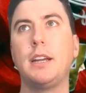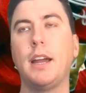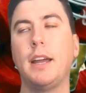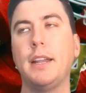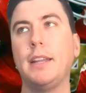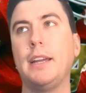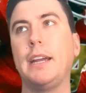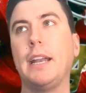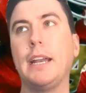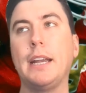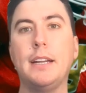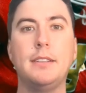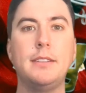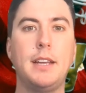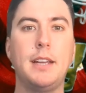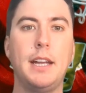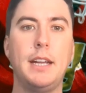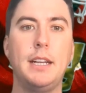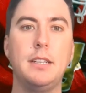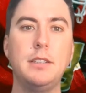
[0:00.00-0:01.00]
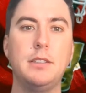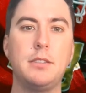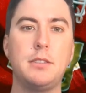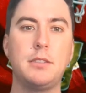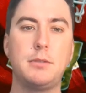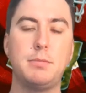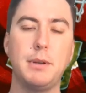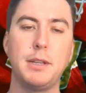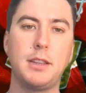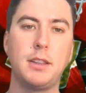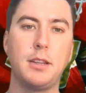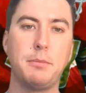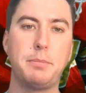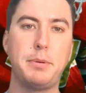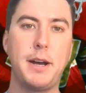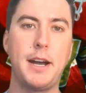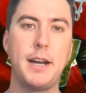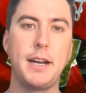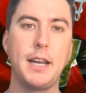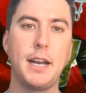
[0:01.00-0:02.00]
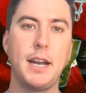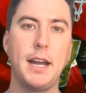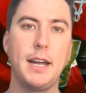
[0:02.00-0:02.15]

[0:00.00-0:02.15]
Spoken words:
and they can contain Smith in the pocket.